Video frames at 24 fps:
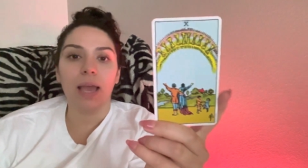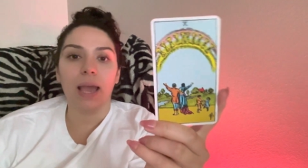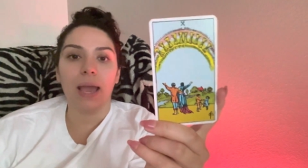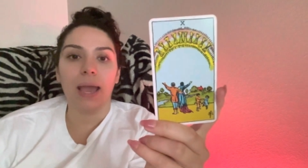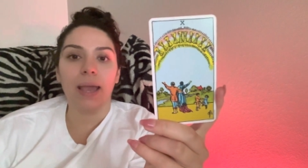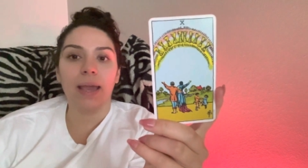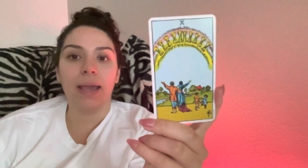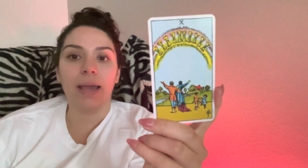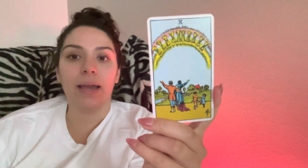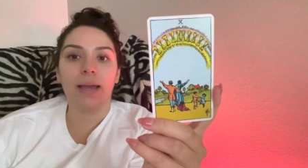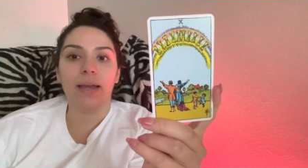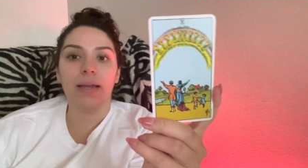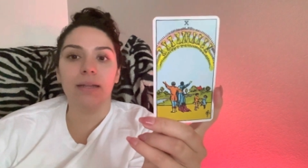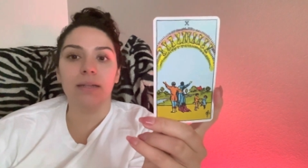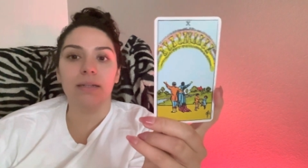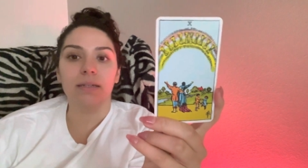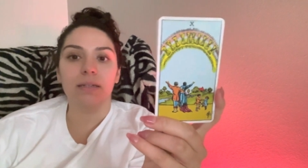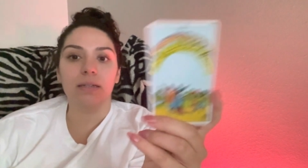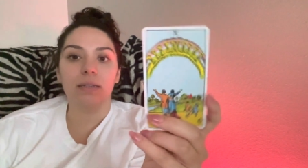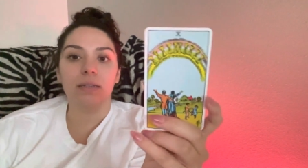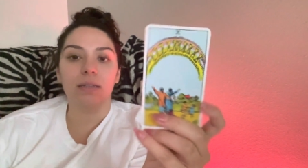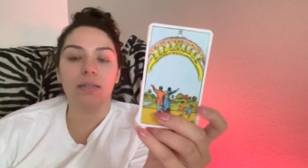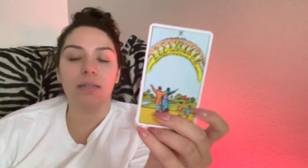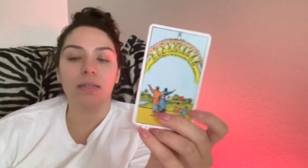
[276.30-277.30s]

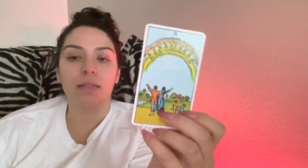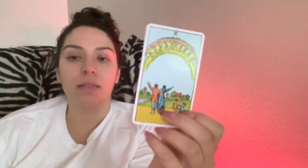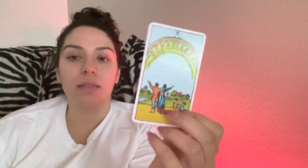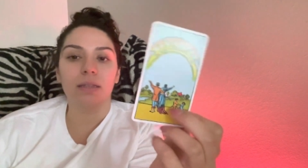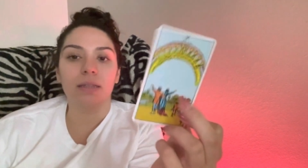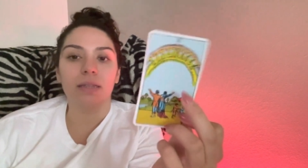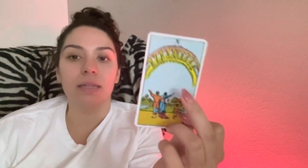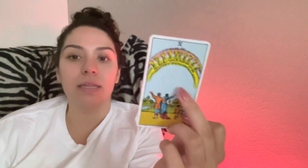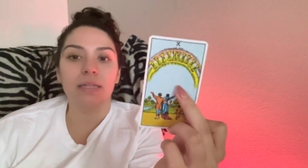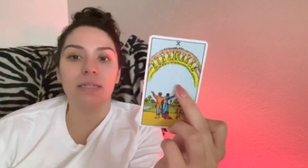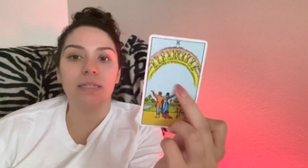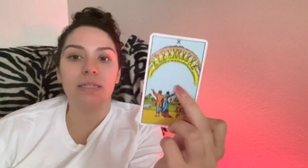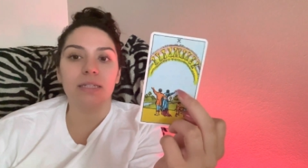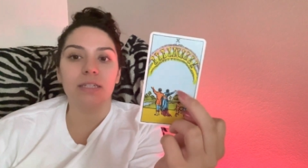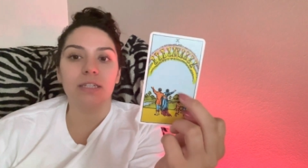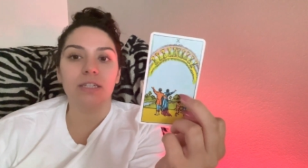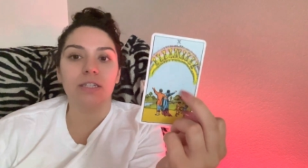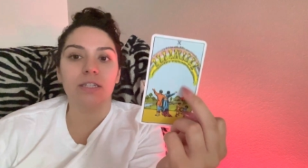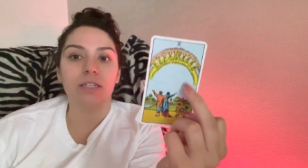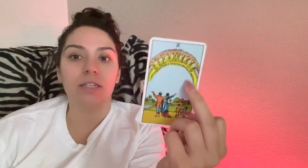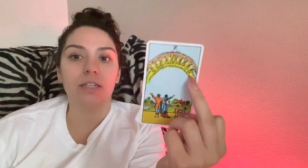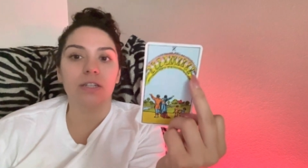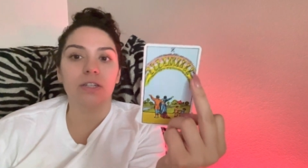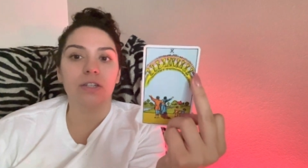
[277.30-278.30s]
And this
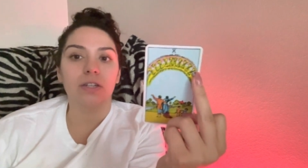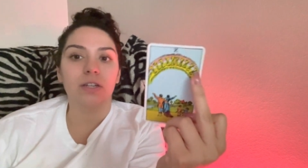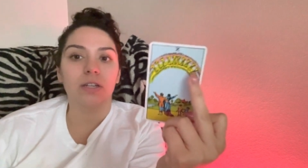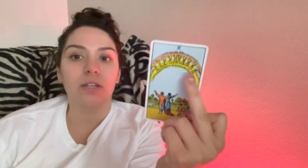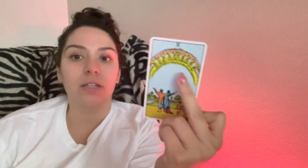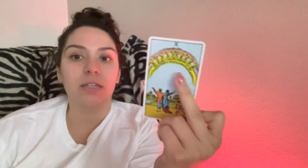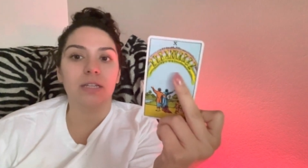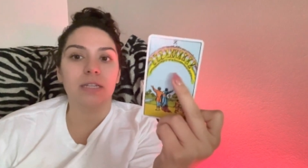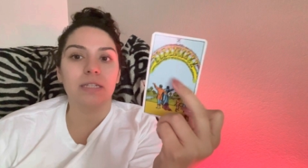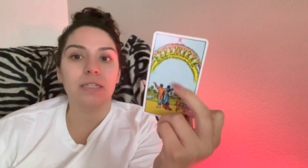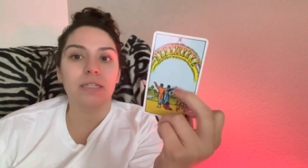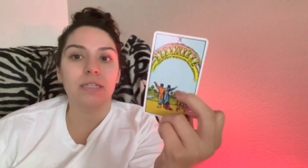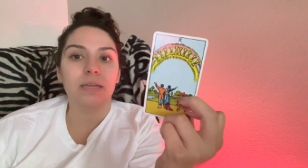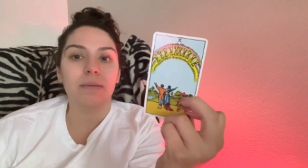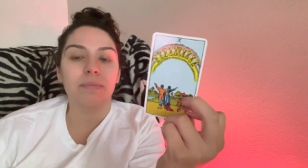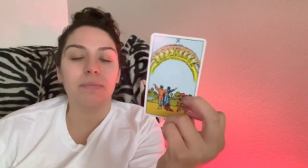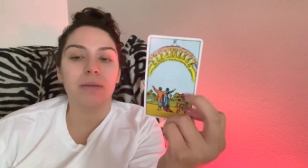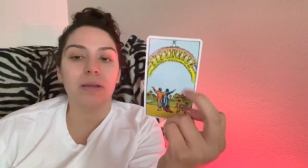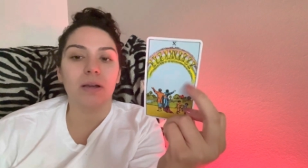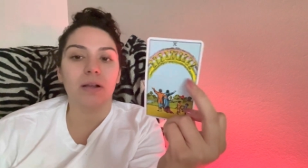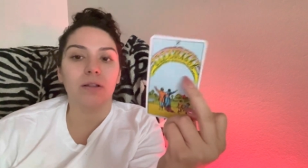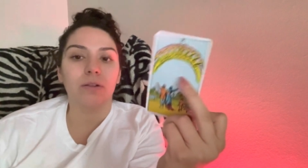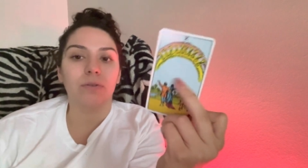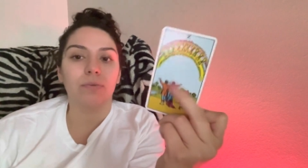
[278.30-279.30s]
can
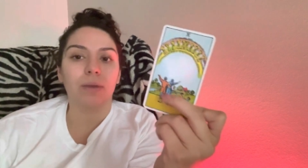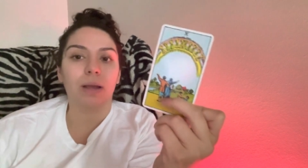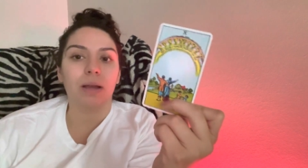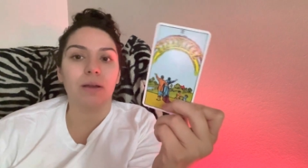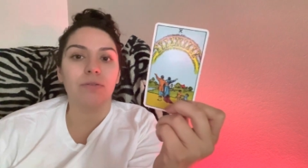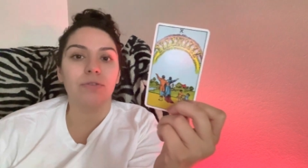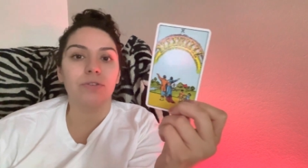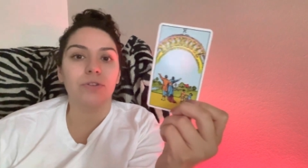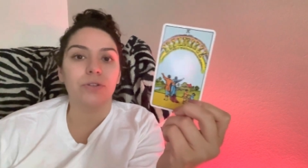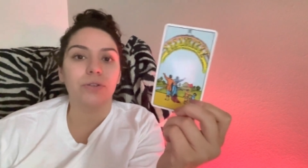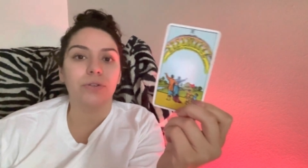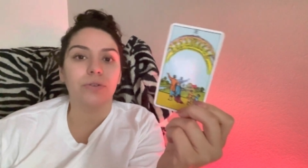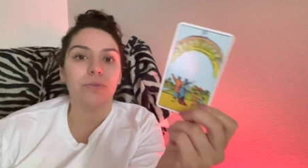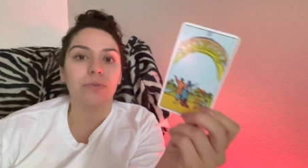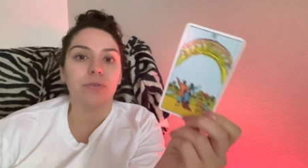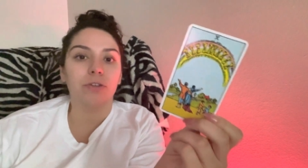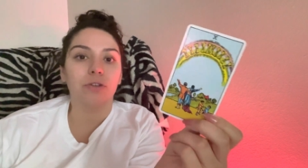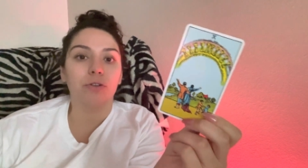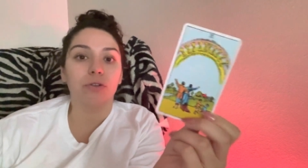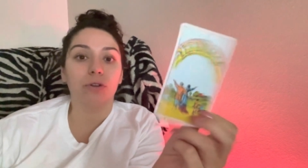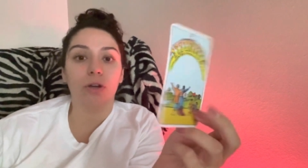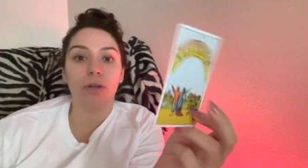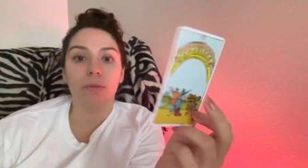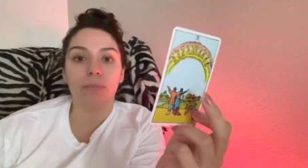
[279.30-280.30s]
be all around you. You
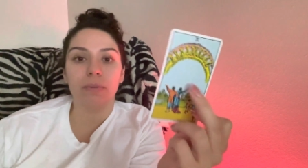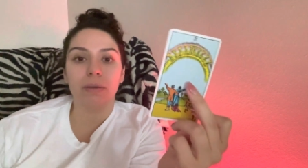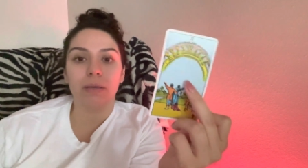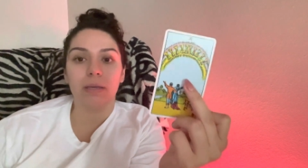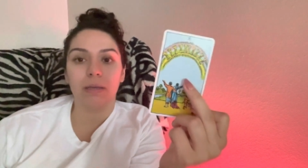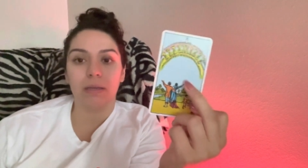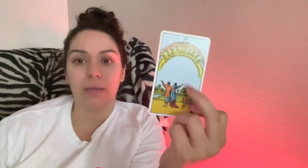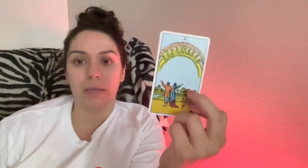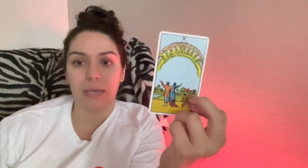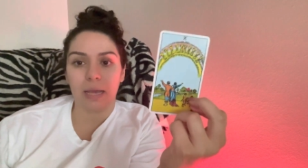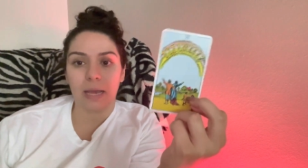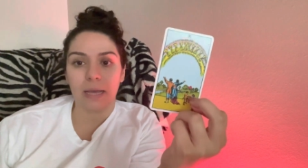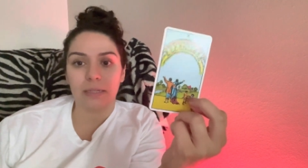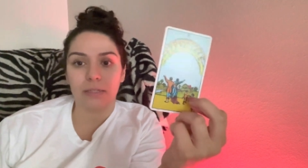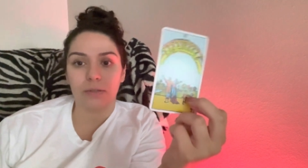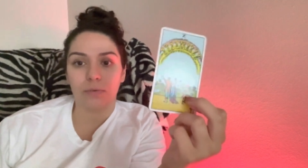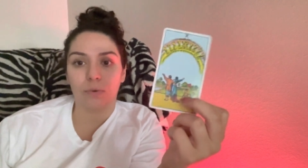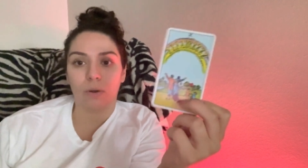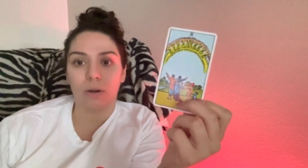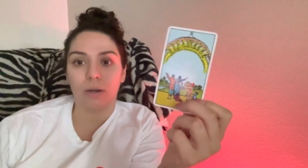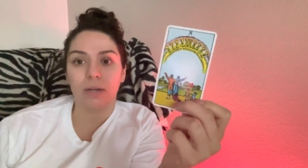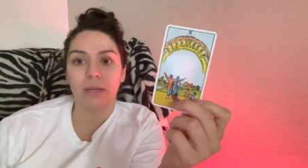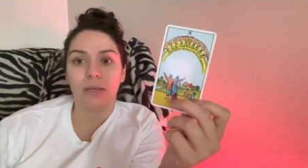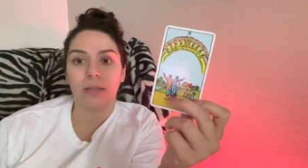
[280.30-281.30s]
could be, yes,
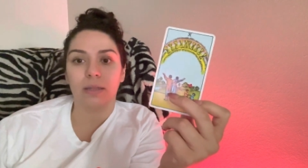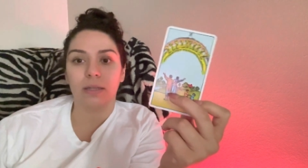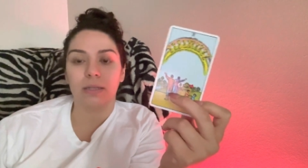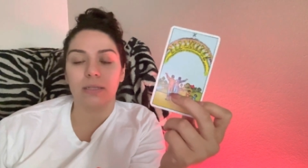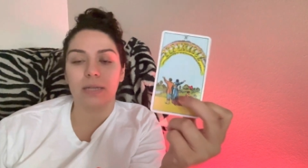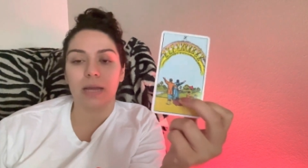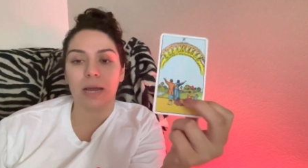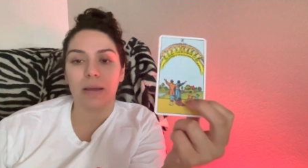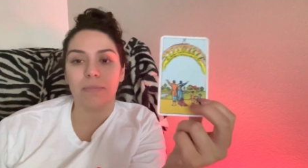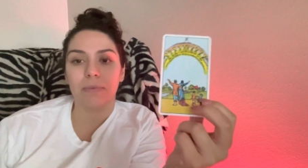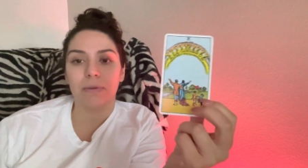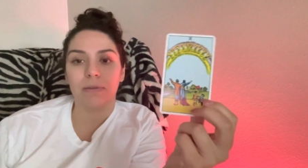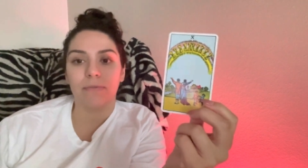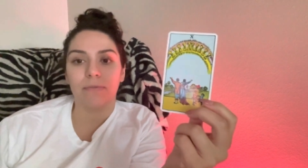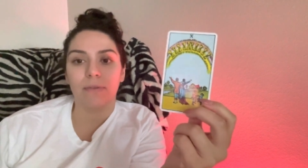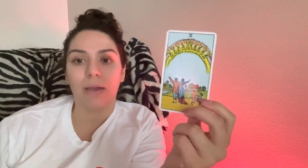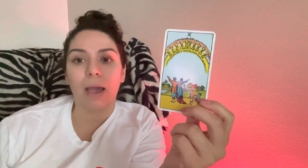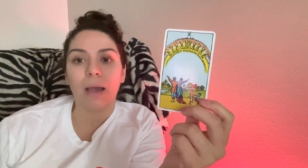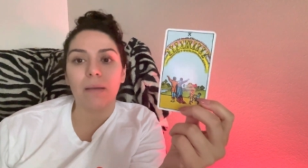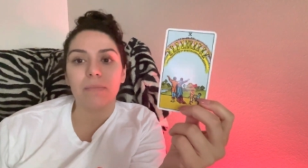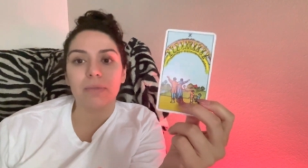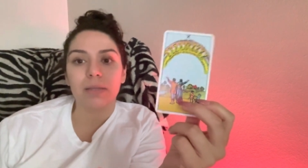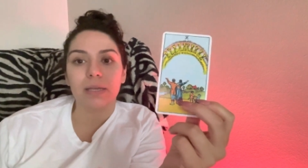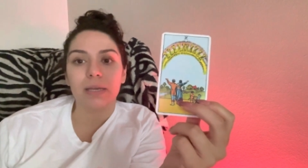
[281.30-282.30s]
wanting this happy
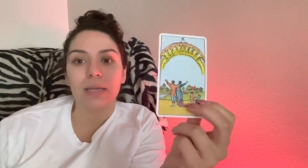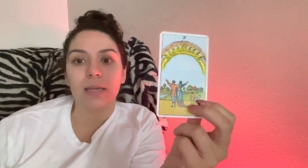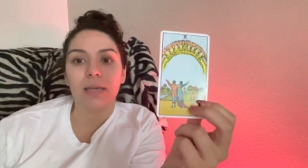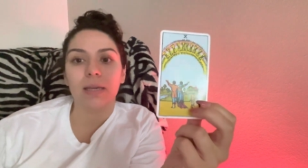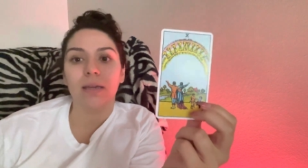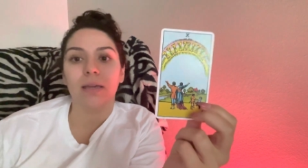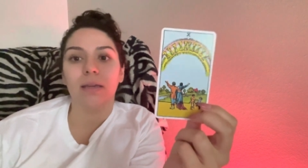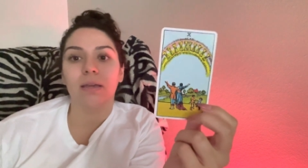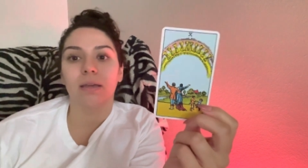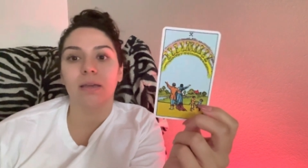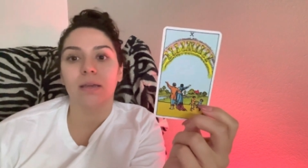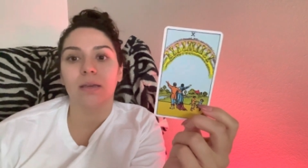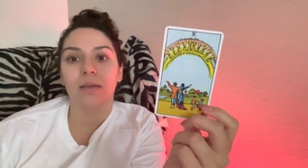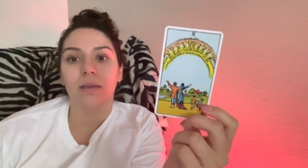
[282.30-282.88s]
family,